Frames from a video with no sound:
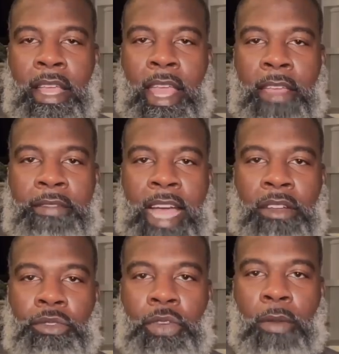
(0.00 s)
if
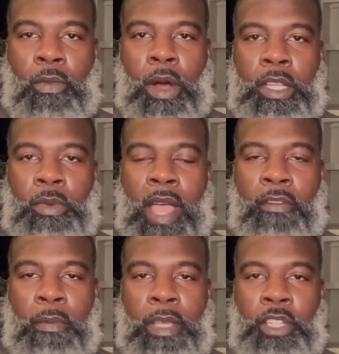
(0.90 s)
Donald Trump were to
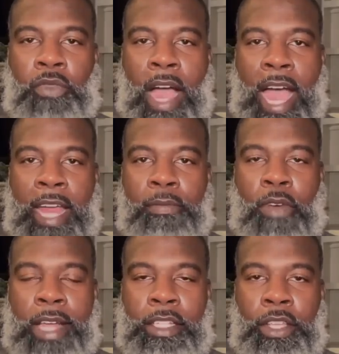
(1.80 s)
ever be tried,
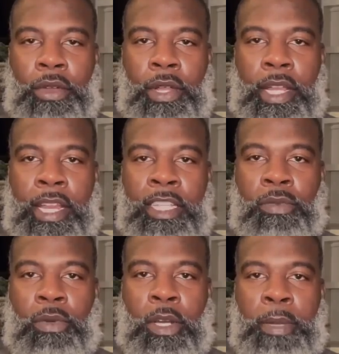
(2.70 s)
prosecuted, and this
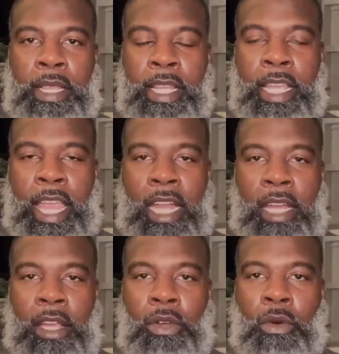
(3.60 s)
were to be litigated
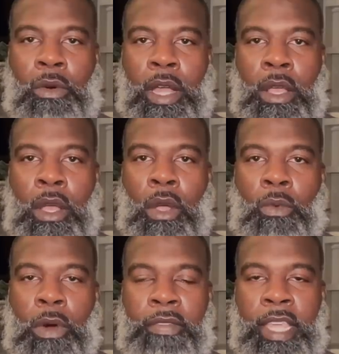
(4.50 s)
in court,
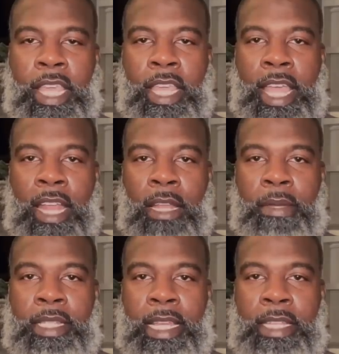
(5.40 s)
one of the key
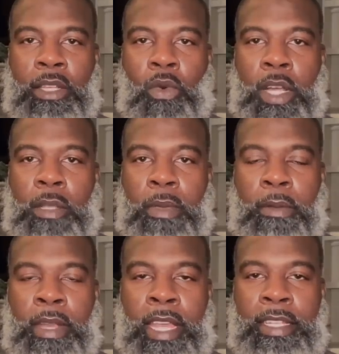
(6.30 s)
elements that's going to be
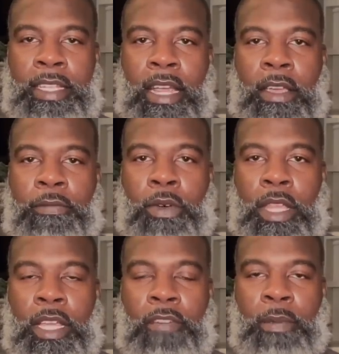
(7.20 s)
necessary for the
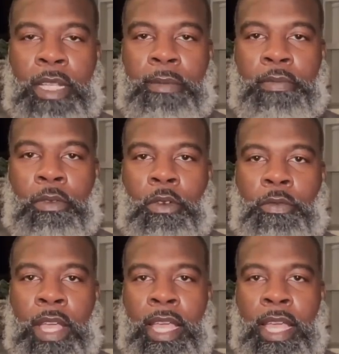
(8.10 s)
government to prove